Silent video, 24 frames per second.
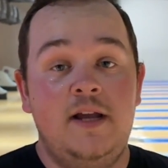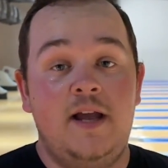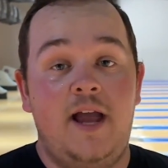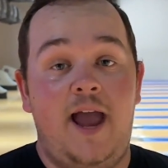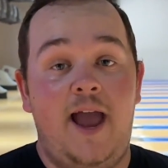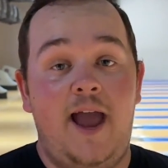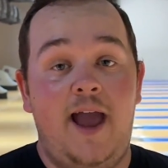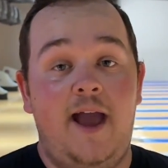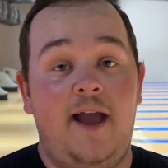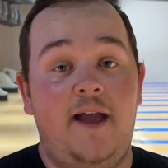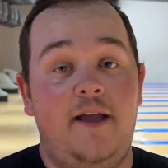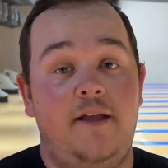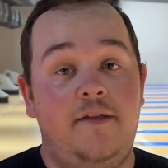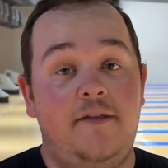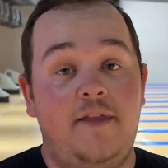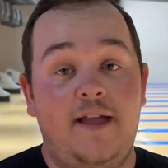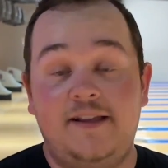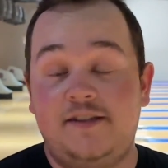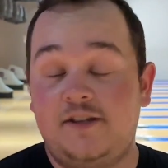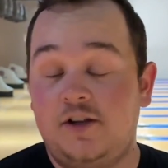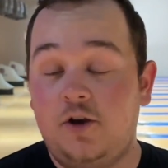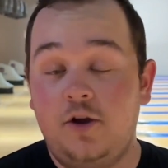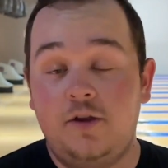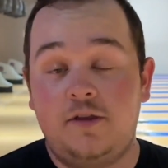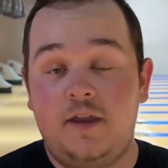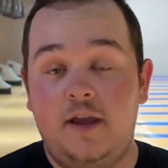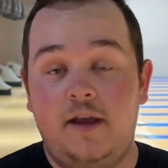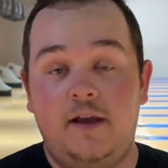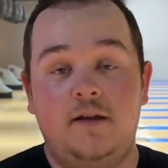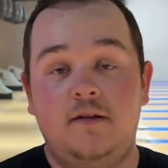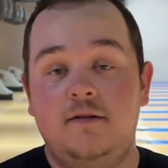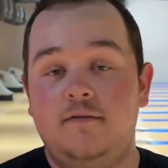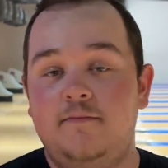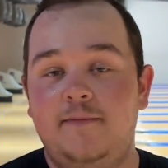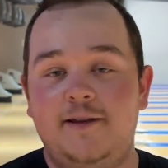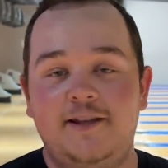and that's a good thing.
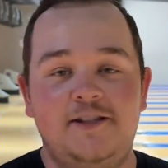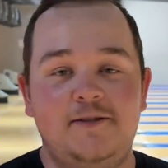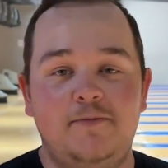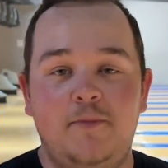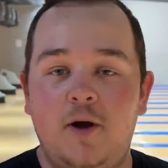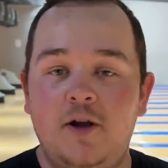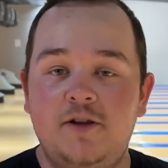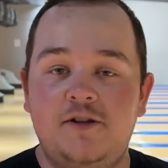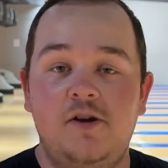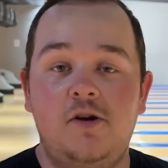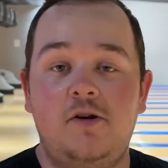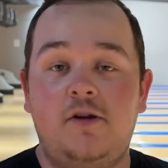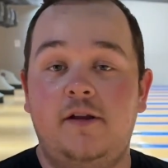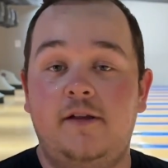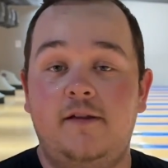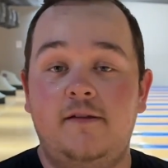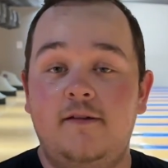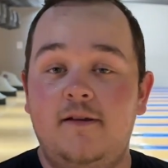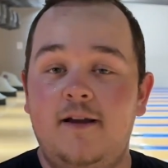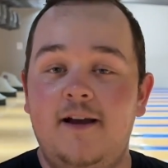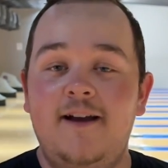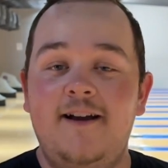It means the ball's hooking.